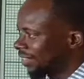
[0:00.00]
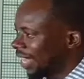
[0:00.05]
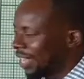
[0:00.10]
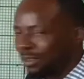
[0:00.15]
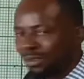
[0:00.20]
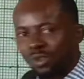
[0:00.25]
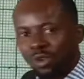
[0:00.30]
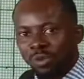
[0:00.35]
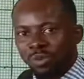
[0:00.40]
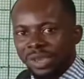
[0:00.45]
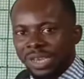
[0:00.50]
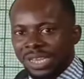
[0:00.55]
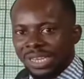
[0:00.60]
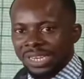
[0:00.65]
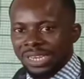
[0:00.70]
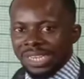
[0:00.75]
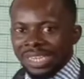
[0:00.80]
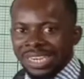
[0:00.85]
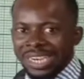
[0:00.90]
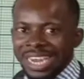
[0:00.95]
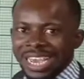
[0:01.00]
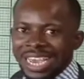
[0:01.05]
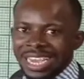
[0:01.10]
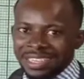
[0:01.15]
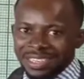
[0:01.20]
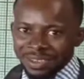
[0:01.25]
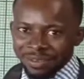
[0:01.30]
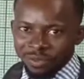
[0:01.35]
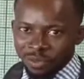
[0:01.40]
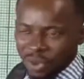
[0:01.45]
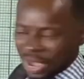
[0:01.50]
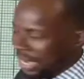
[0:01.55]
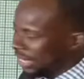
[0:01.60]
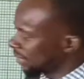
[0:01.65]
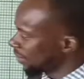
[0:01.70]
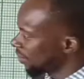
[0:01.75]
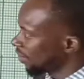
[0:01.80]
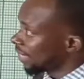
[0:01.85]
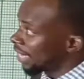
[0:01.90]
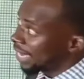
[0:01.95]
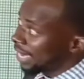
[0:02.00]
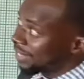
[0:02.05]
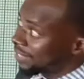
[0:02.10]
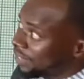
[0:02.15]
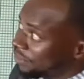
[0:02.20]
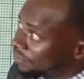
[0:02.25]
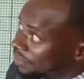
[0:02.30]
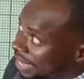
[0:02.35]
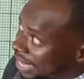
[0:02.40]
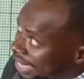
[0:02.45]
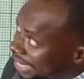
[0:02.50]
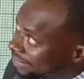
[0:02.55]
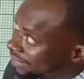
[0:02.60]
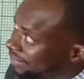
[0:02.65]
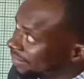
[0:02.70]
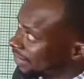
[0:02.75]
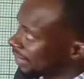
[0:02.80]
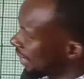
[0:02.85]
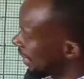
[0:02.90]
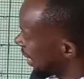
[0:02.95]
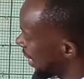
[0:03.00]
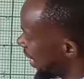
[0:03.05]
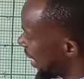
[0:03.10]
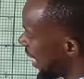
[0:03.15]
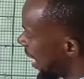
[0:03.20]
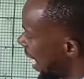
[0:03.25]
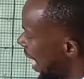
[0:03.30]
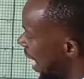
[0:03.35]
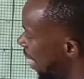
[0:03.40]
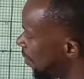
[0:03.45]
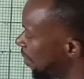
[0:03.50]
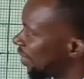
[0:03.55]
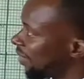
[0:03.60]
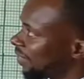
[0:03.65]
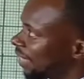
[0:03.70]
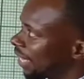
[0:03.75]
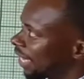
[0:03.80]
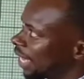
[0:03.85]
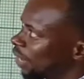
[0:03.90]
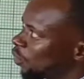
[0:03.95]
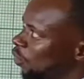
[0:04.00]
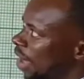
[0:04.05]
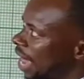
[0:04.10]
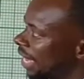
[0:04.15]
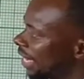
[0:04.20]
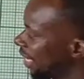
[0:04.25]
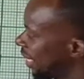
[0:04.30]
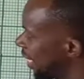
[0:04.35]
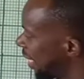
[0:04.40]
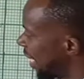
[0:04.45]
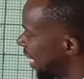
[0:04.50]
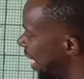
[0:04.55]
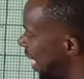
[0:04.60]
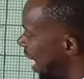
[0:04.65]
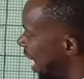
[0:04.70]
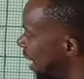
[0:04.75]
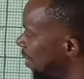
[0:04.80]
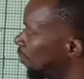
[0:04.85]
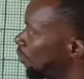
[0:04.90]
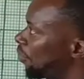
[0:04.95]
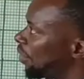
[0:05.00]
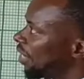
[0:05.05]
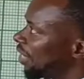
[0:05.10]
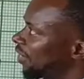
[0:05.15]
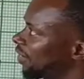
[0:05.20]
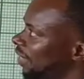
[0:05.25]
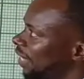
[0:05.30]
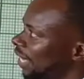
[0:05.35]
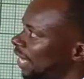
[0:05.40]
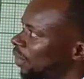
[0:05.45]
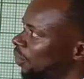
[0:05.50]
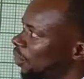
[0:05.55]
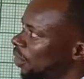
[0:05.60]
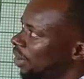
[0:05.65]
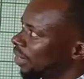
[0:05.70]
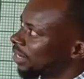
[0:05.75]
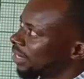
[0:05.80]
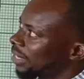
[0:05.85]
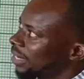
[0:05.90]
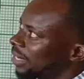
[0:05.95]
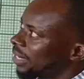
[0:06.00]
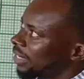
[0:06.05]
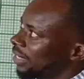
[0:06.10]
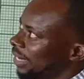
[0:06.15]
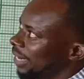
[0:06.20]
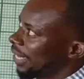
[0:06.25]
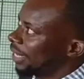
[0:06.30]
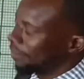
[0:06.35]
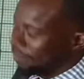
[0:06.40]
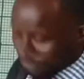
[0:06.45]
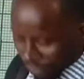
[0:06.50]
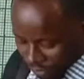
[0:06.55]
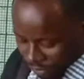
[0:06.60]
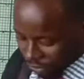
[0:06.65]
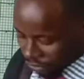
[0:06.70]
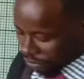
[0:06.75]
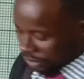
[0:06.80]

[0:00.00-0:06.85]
is assuming -1, -8, m is taking 1, and p is taking what? 3.